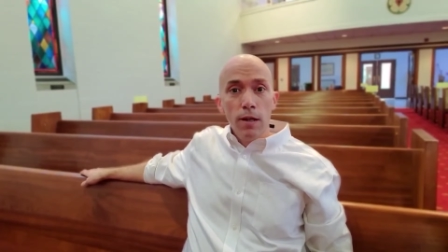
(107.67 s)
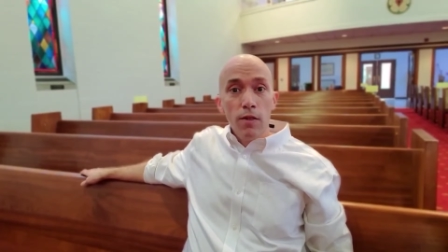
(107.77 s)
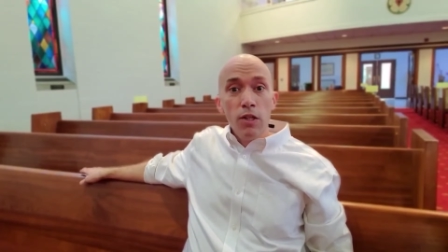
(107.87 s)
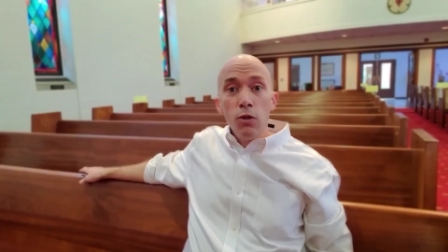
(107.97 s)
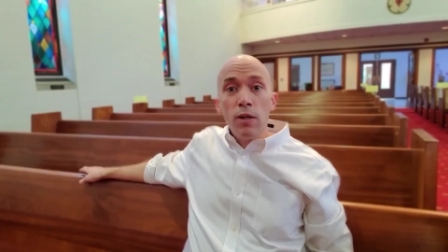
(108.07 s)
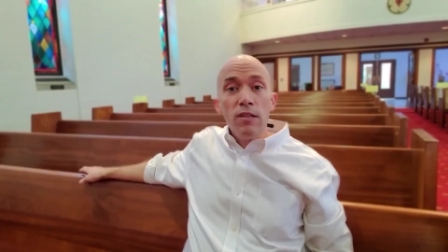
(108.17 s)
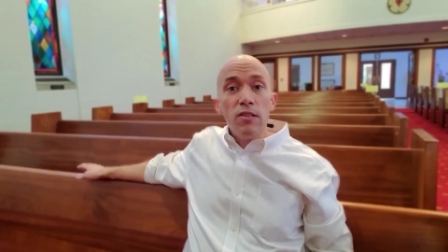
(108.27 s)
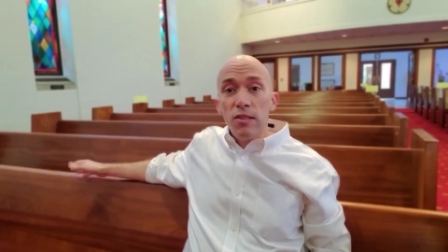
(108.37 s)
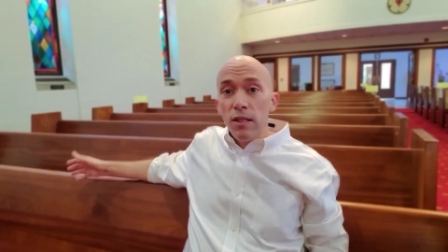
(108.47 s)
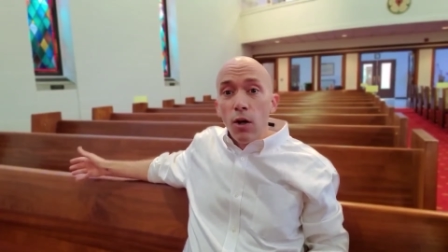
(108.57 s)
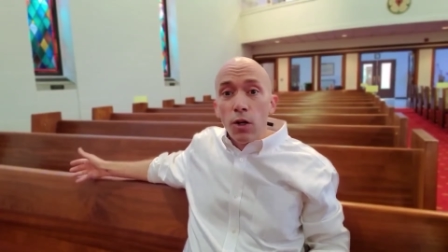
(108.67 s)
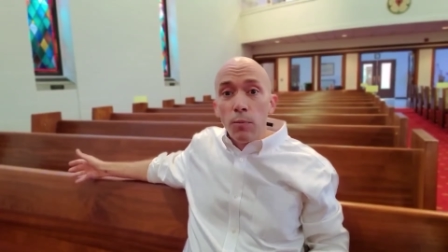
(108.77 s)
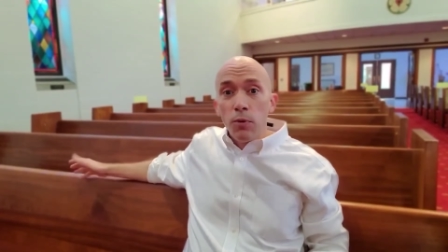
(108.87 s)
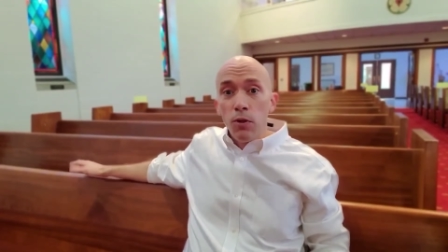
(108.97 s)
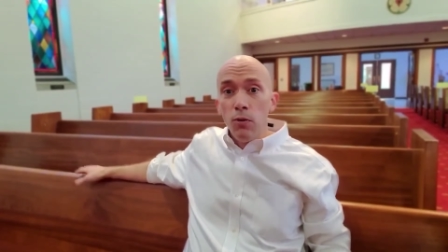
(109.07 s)
then you can sit on a
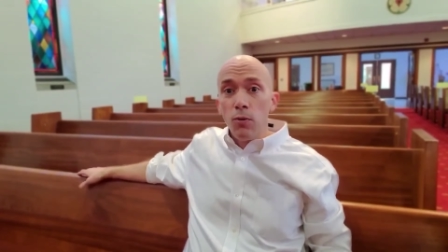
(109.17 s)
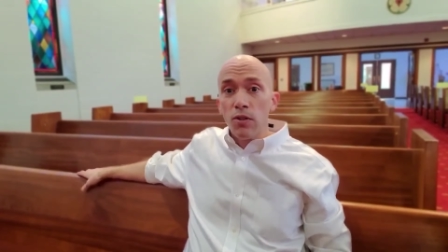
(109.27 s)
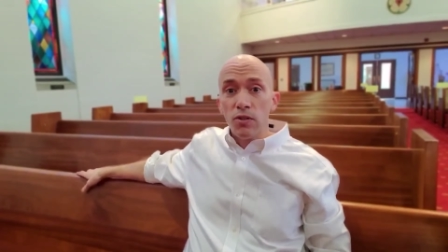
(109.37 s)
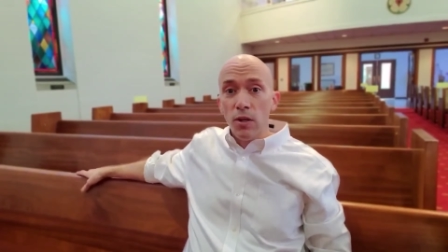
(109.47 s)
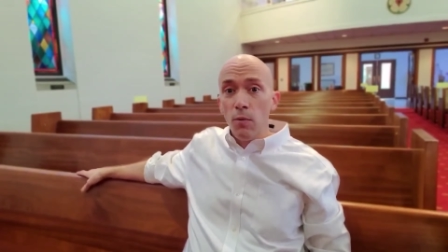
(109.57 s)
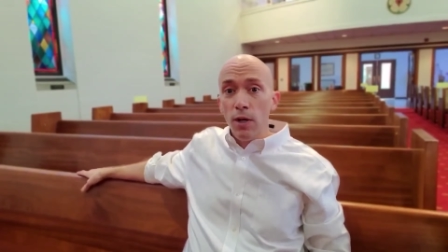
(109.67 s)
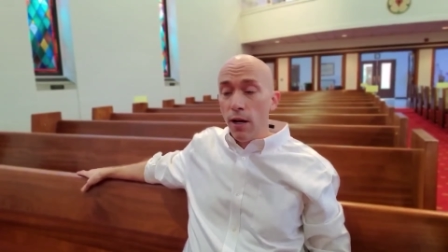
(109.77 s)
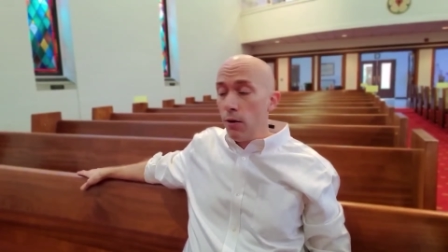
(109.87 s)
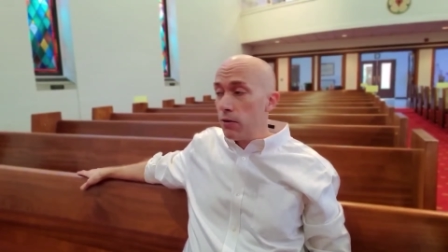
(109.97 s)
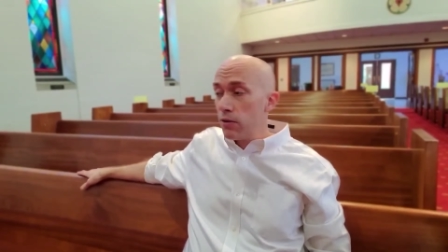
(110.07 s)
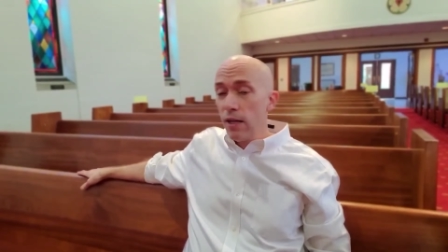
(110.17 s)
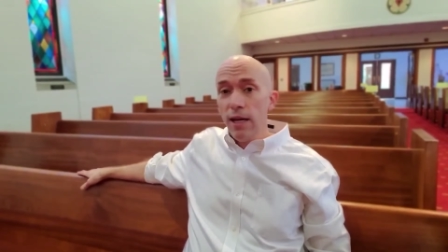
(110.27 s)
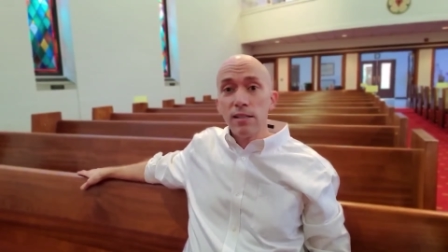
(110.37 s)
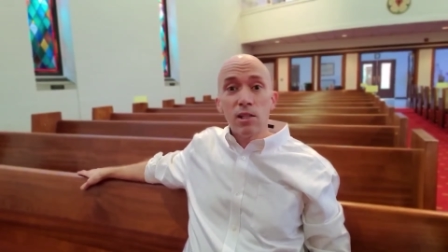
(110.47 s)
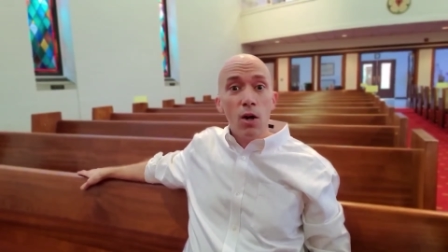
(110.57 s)
pew with someone else
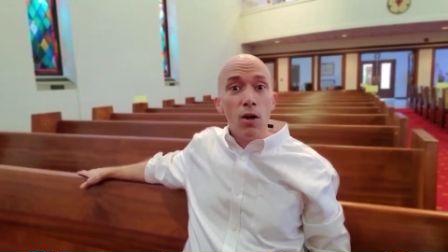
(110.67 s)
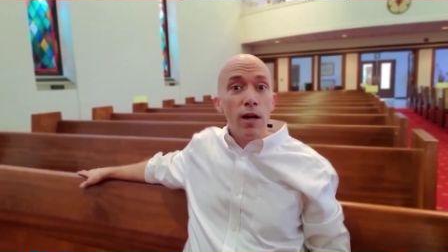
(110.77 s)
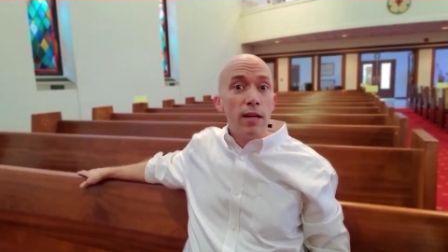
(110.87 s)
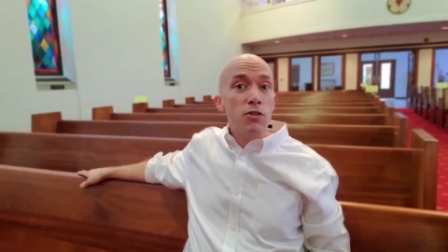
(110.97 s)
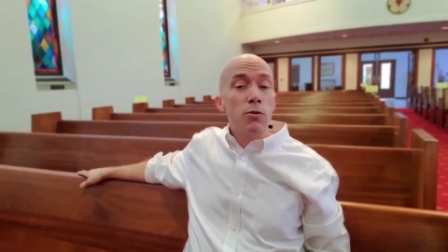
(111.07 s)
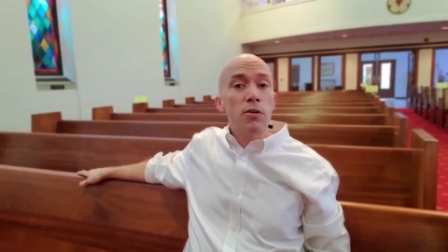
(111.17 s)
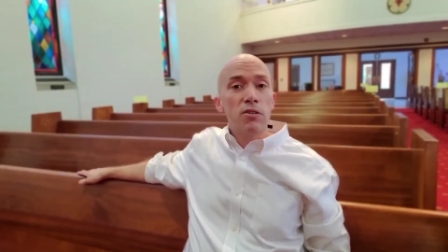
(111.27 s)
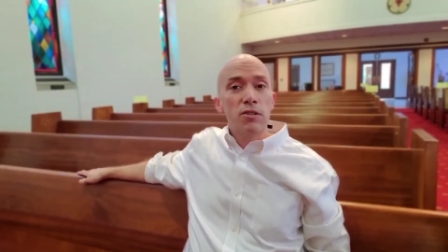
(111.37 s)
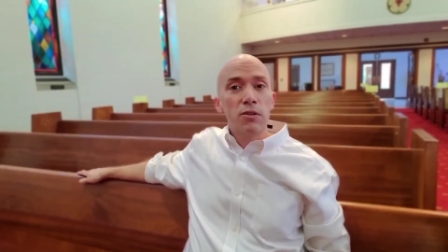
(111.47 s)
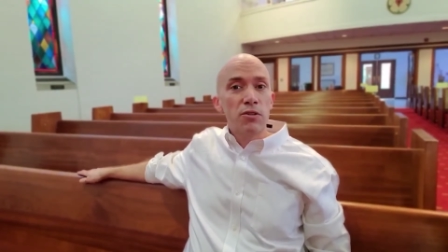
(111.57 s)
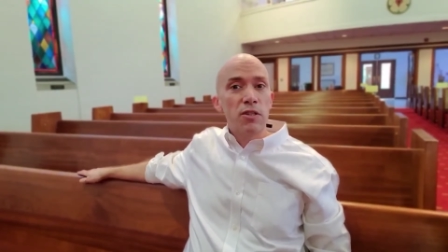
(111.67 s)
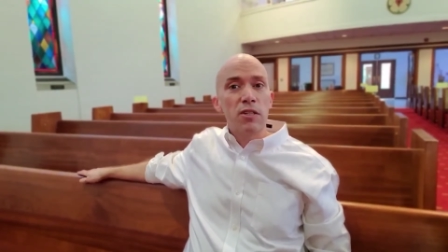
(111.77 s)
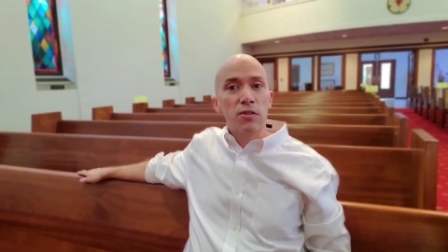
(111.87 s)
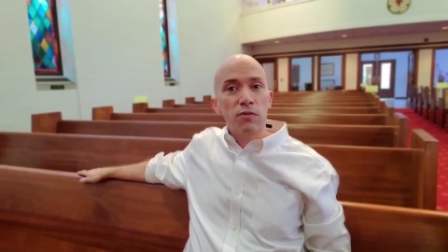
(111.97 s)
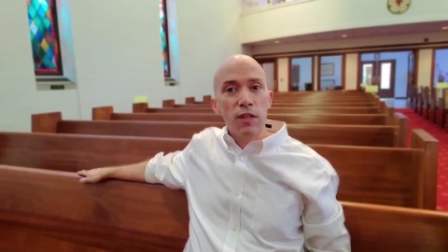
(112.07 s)
as long as you are still
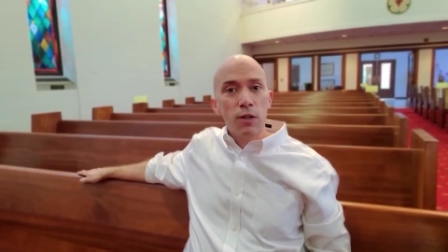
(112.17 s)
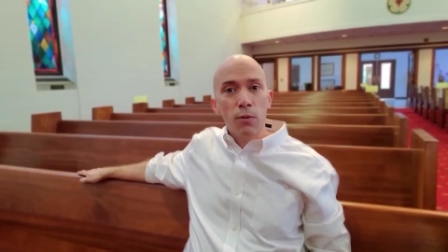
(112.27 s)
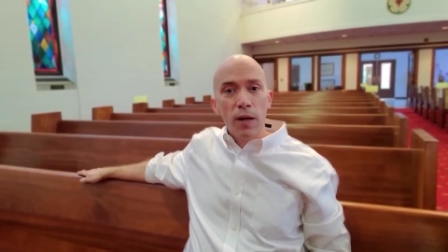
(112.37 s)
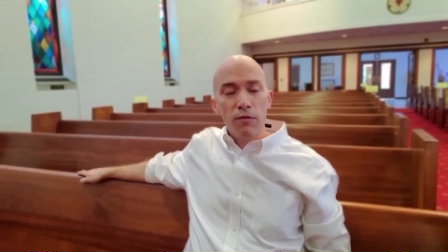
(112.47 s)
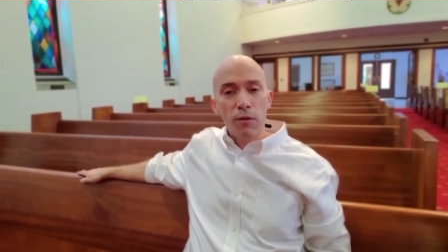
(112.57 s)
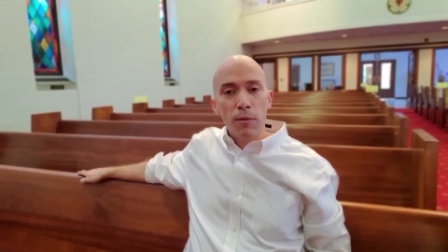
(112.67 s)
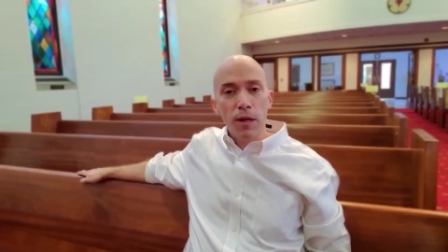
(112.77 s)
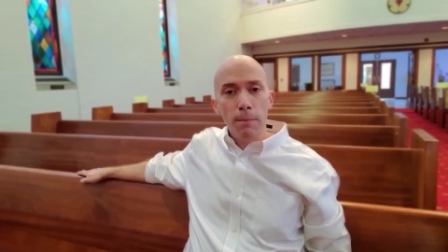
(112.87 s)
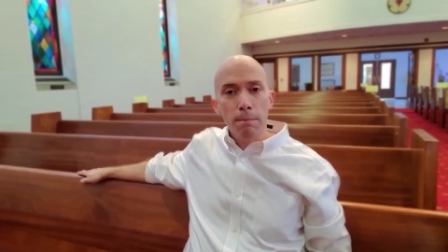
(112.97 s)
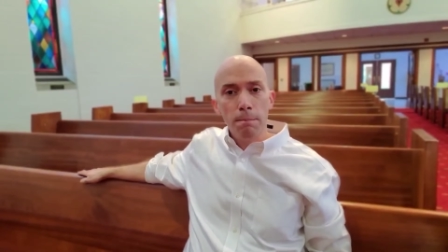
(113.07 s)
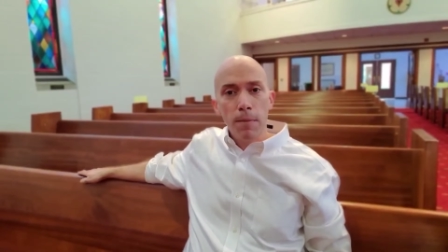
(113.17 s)
6 feet away from them.